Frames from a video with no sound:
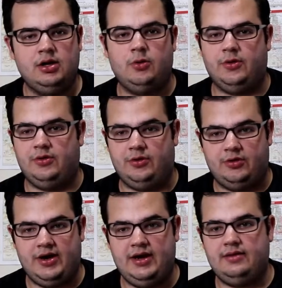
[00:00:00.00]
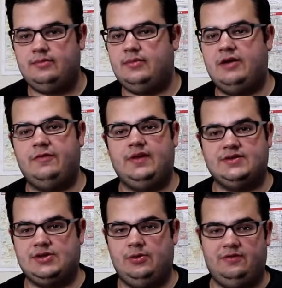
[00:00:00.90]
we're doing great,
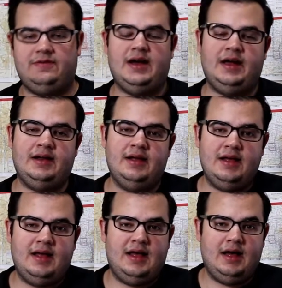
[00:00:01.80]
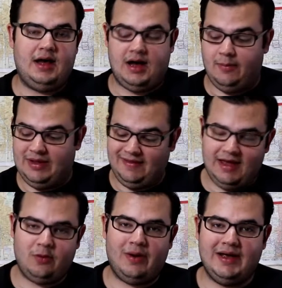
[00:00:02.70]
everything's going fine. And
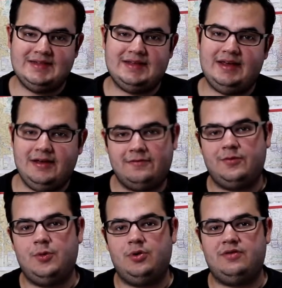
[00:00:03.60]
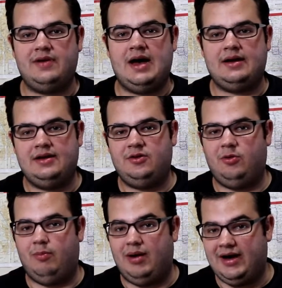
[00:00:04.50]
likewise, if we would have gotten into
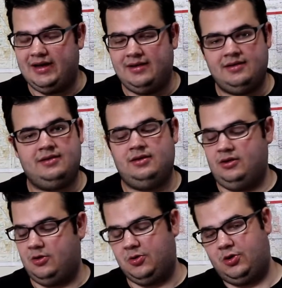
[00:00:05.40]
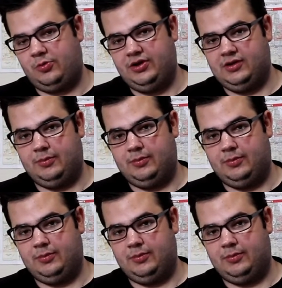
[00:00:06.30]
a bind or a real